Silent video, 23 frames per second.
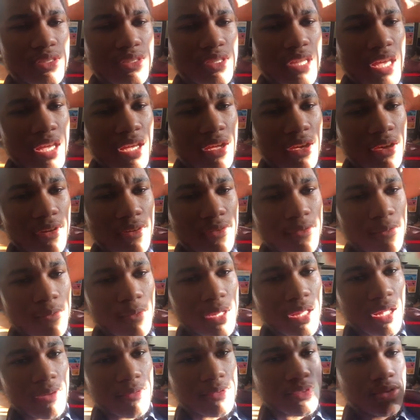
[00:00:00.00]
think of
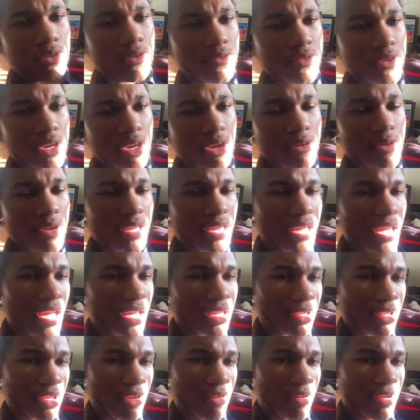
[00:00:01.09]
when I was overhearing
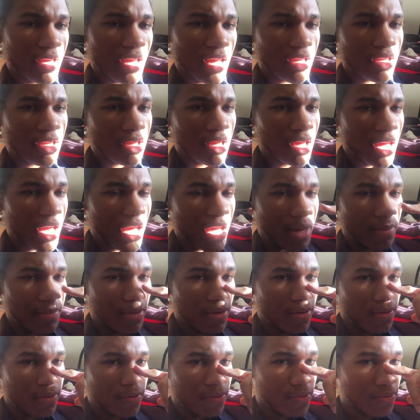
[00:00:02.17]
that and hearing that claim
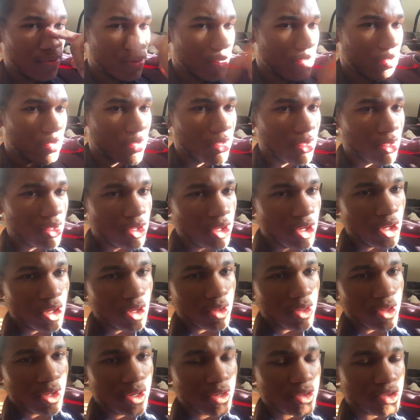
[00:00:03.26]
of, you
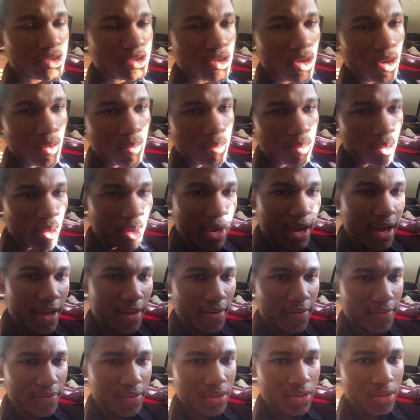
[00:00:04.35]
know, they're so
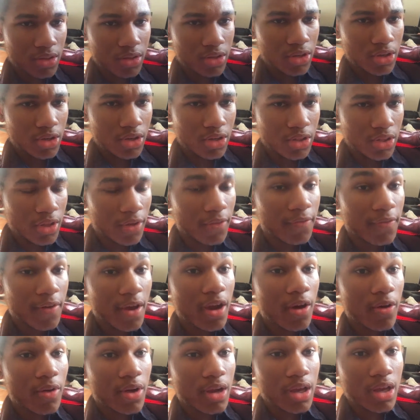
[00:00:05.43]
brave and they're
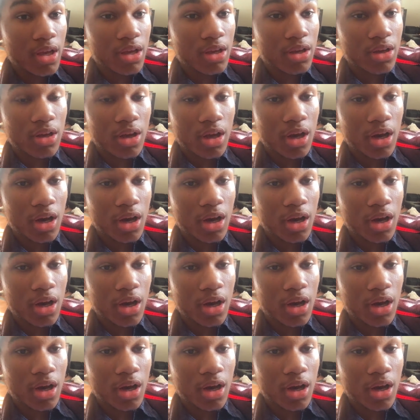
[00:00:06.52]
very